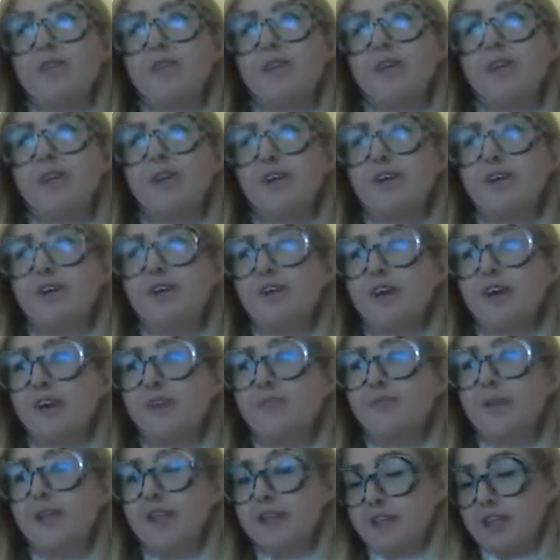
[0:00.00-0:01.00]
And I know you kind
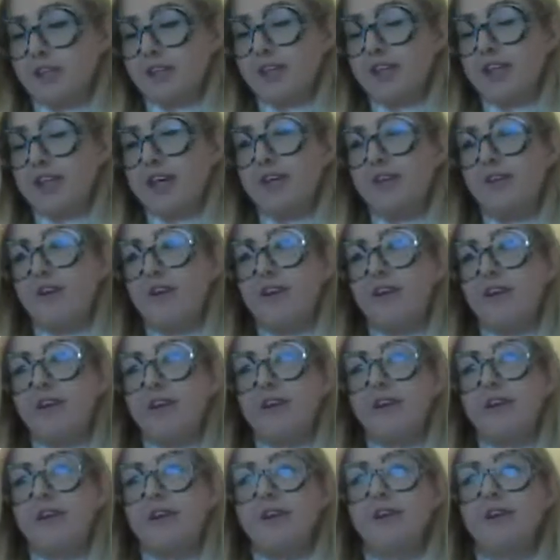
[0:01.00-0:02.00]
of mentioned there
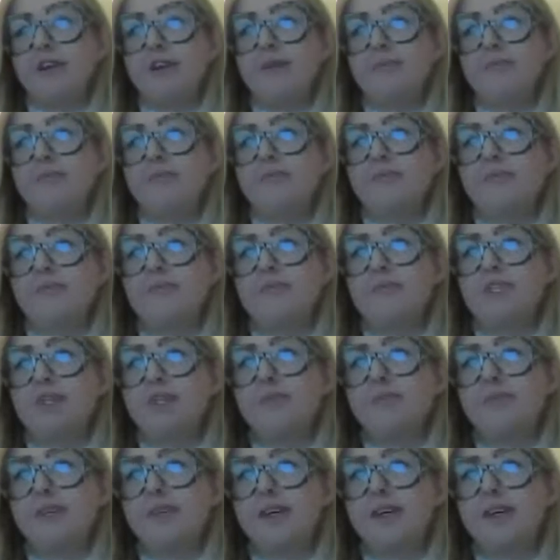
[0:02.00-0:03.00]
earlier,
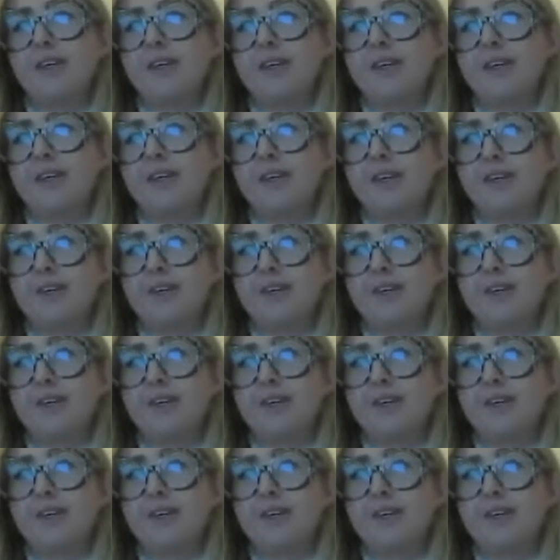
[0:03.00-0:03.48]
Tim, that